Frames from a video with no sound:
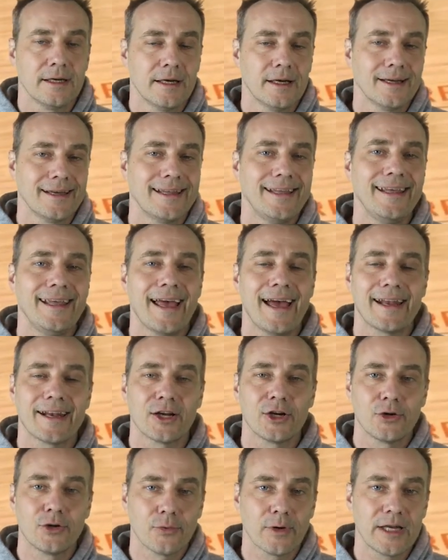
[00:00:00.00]
He had a
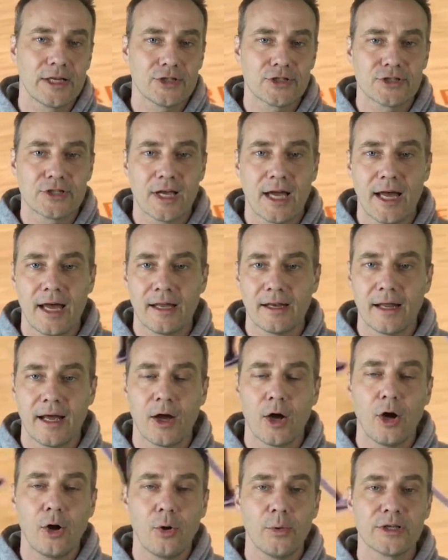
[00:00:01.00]
great shot.
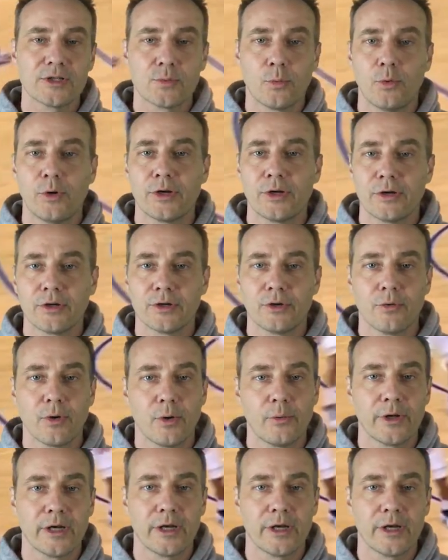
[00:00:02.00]
I always wondered growing